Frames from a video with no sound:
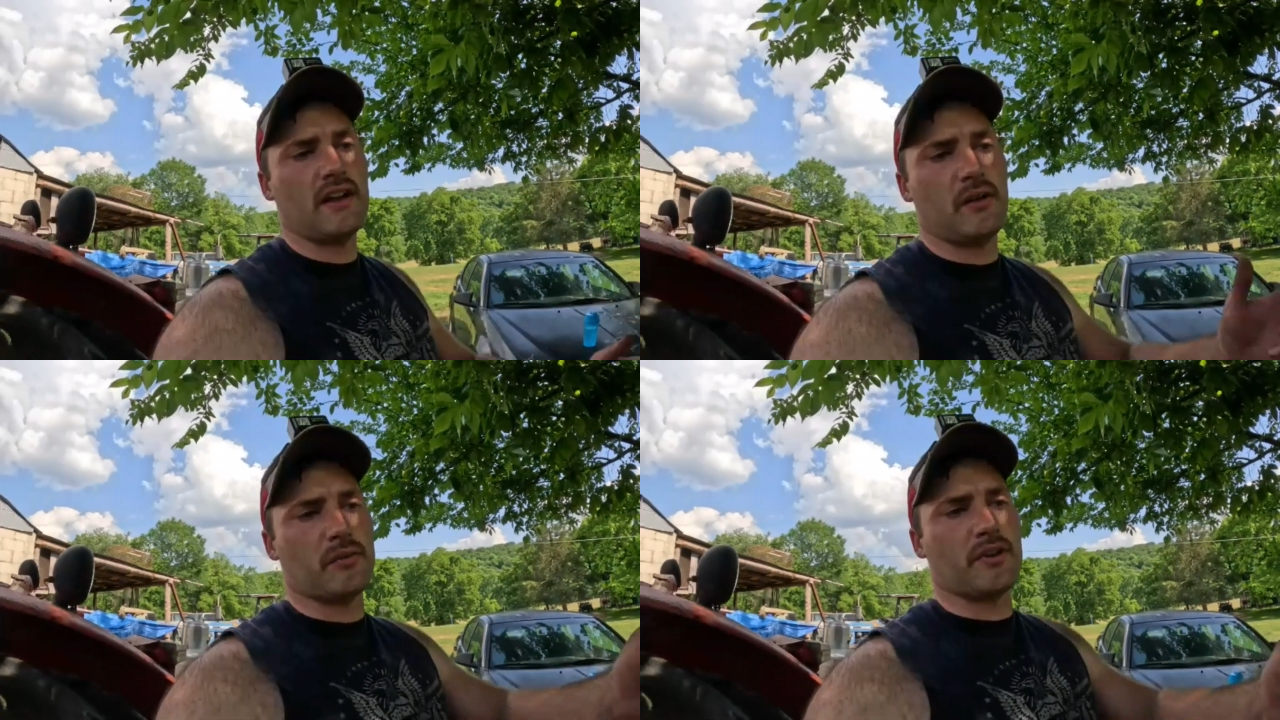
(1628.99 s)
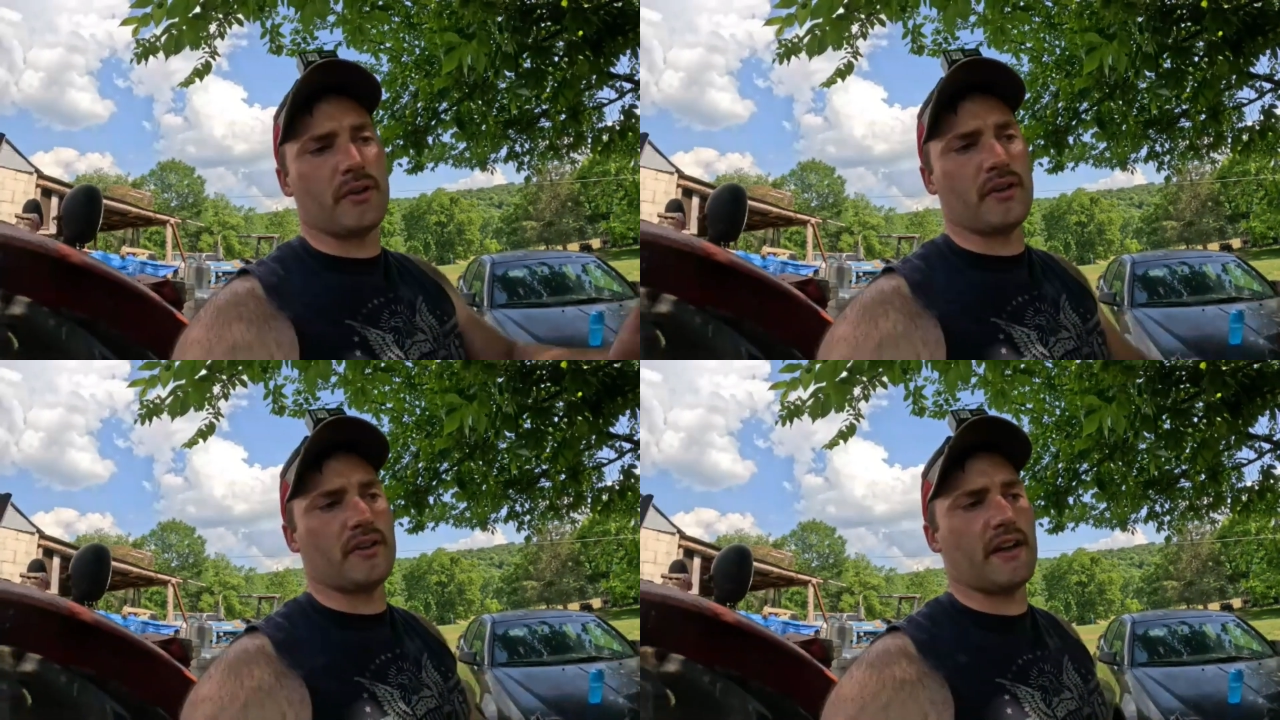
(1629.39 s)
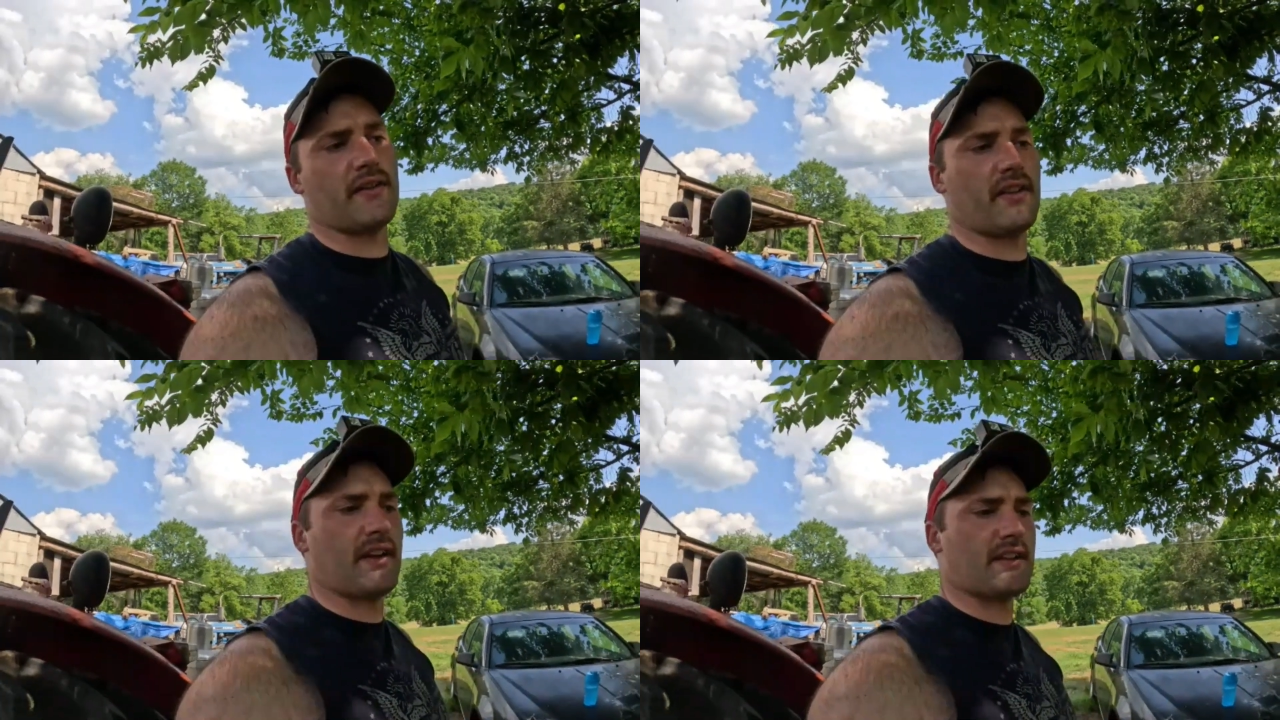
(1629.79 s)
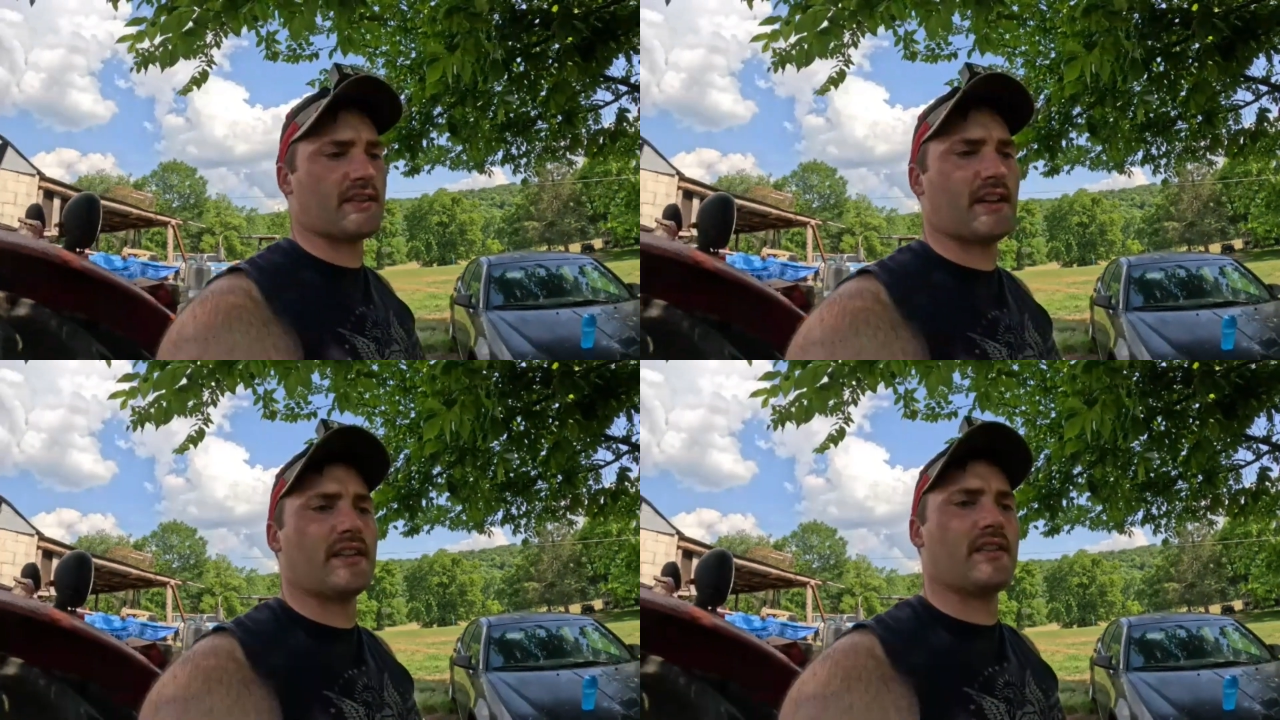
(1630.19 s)
I'm going to go ahead and dive into that
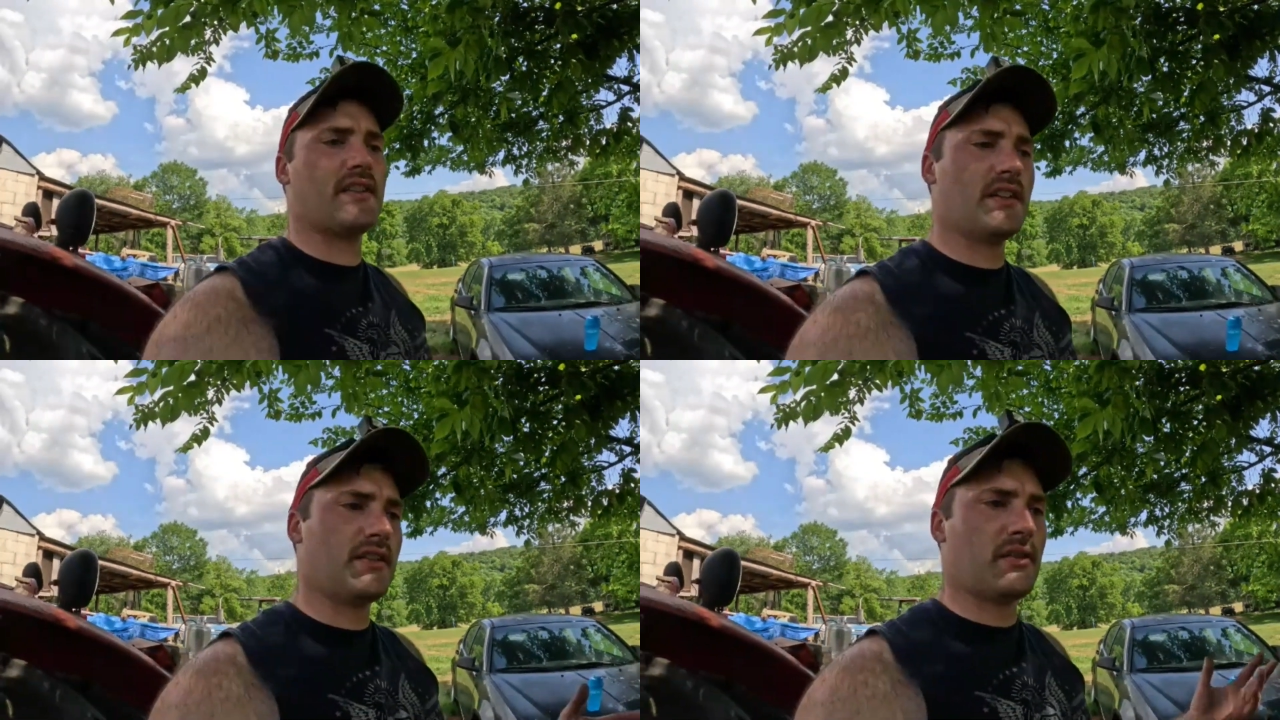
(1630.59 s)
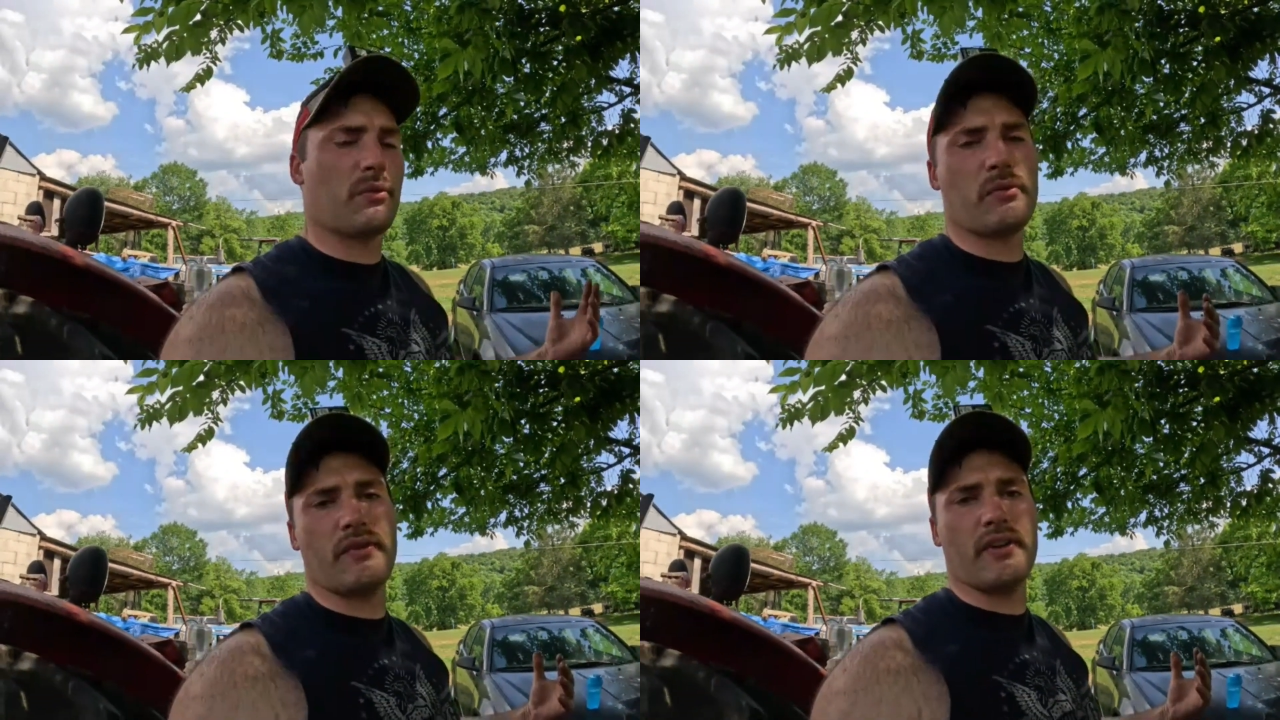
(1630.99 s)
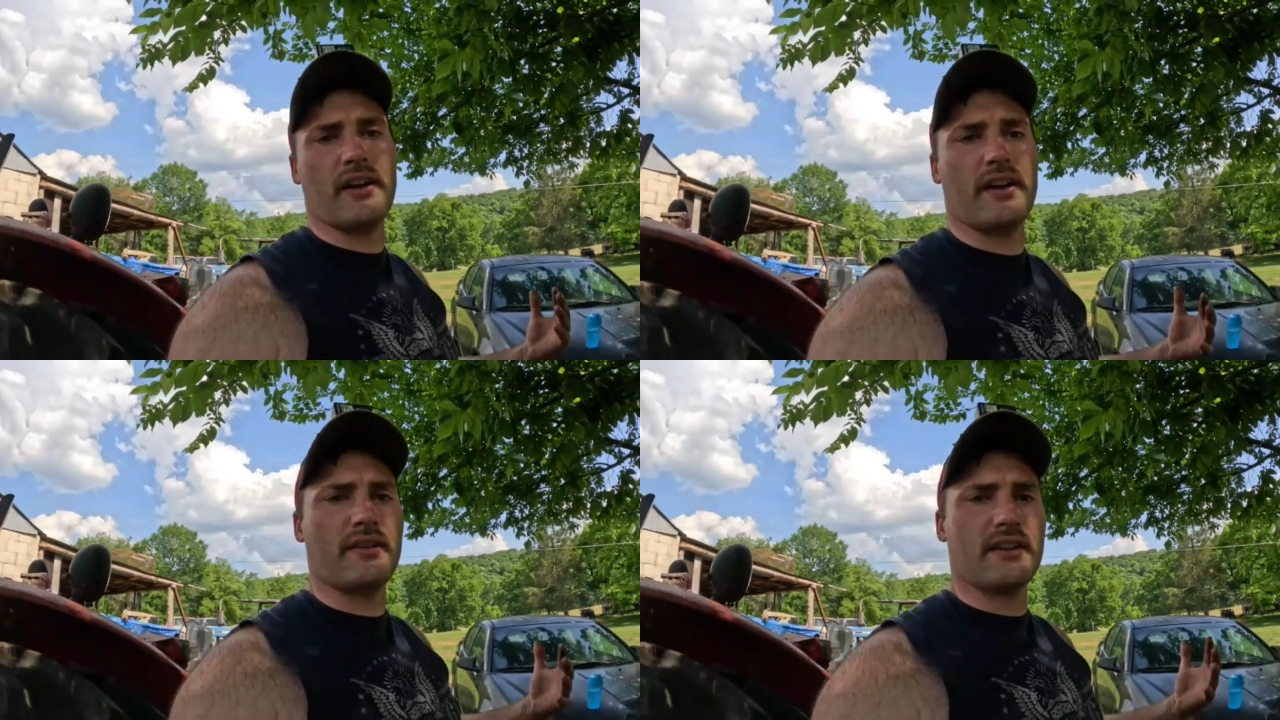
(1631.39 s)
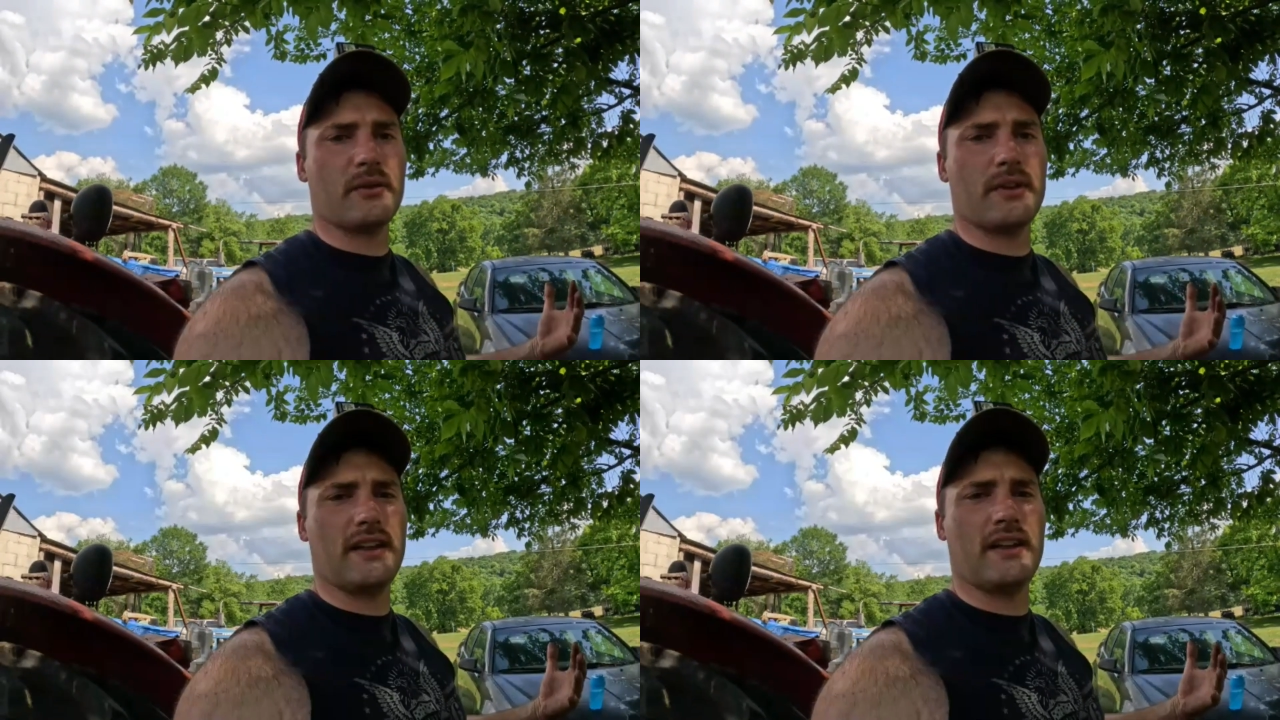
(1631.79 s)
side. Then when we figure out
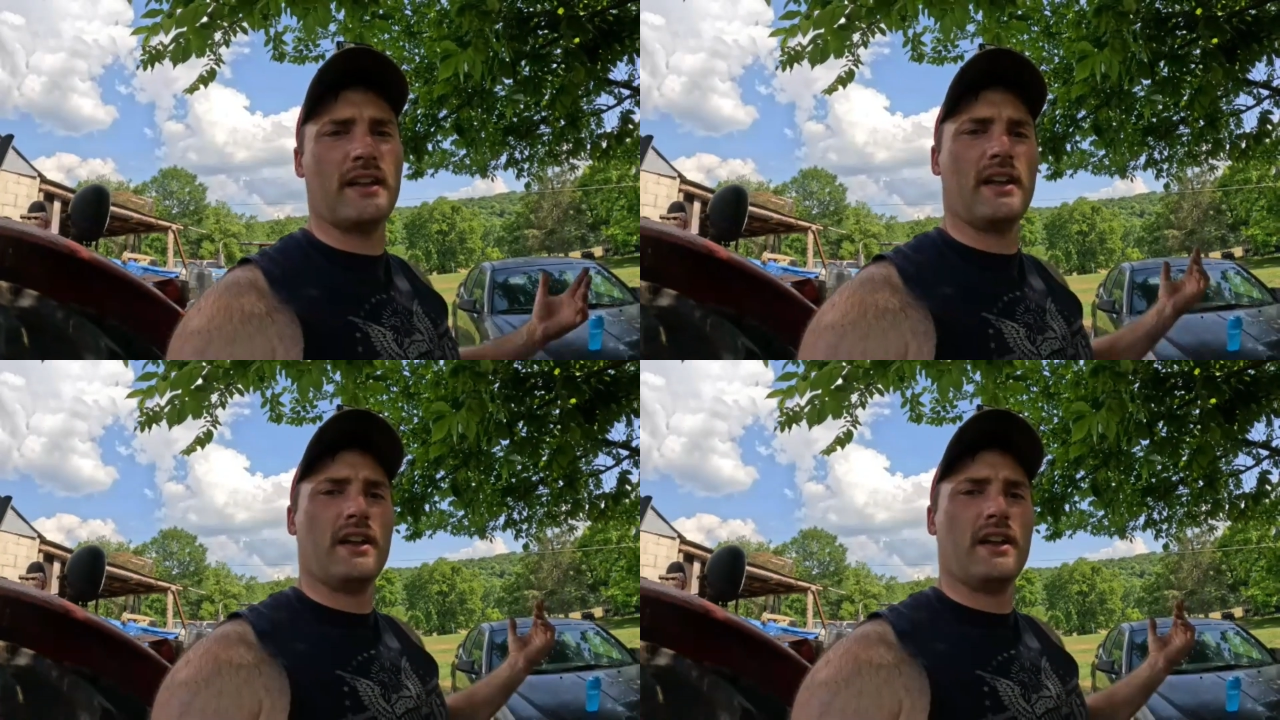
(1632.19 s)
everything we need,